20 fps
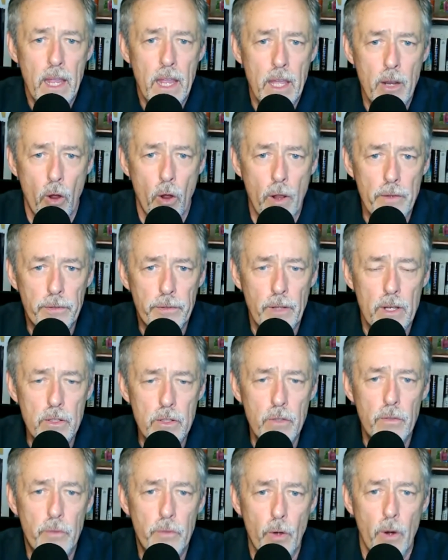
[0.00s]
And all of a sudden
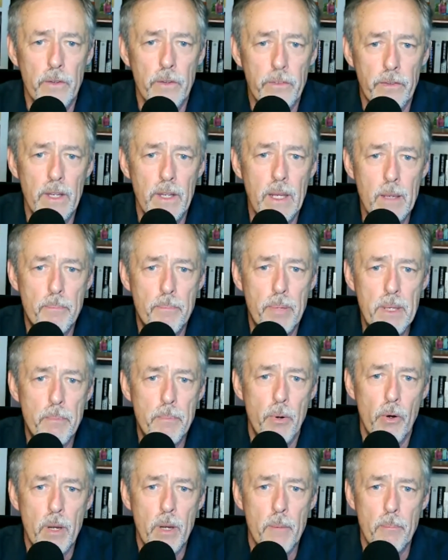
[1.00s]
you start seeing
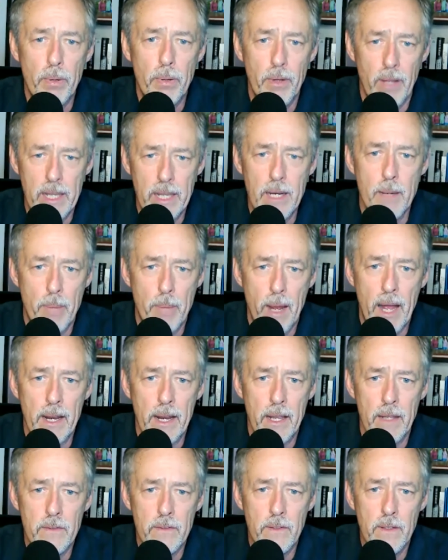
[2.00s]
people complain
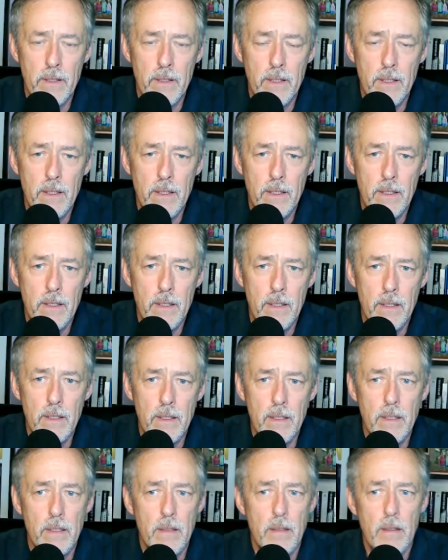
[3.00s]
about it.
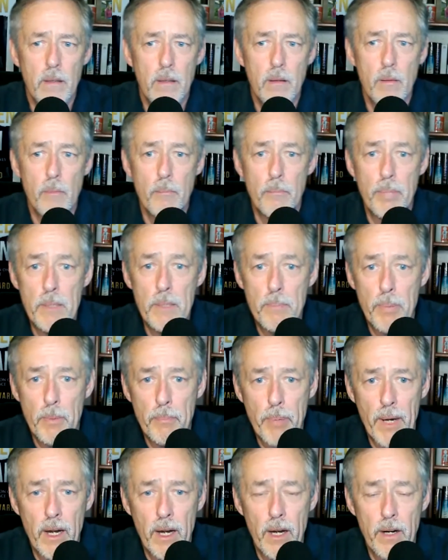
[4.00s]
Be
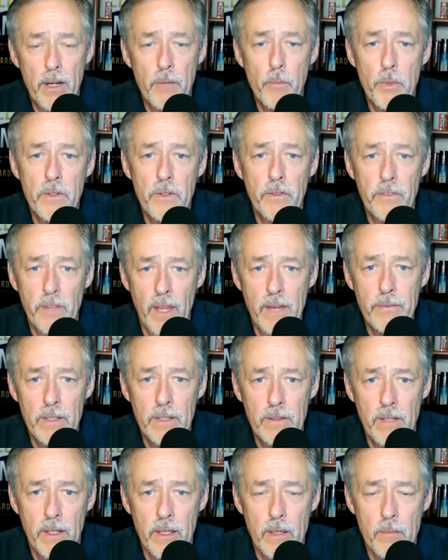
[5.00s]
prepared with the
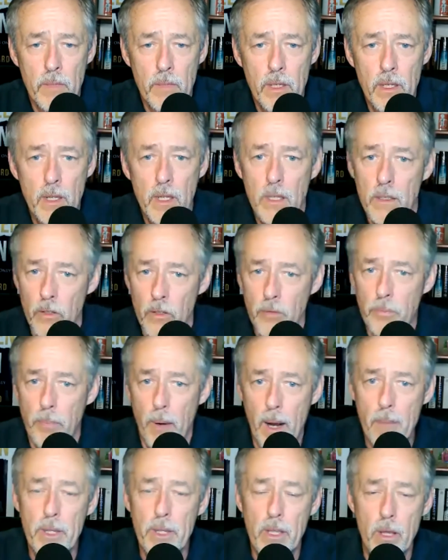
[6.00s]
safety team. There's
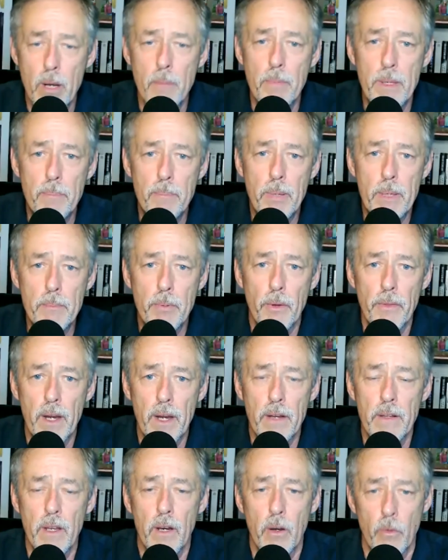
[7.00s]
probably going to be people
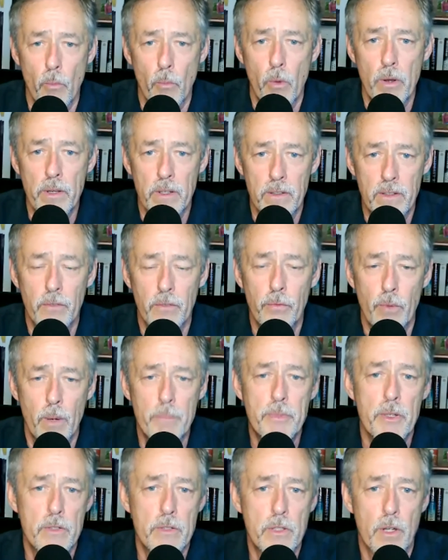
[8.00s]
there that want to
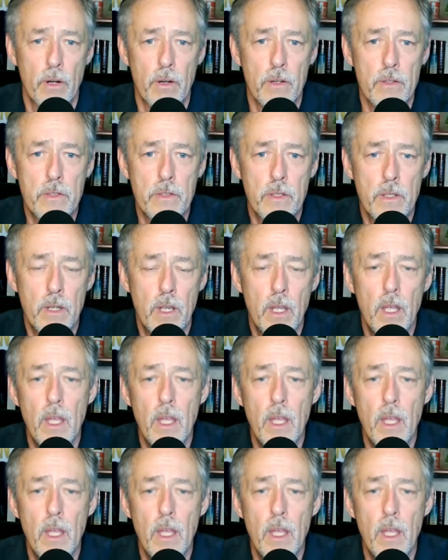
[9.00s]
disrupt your church.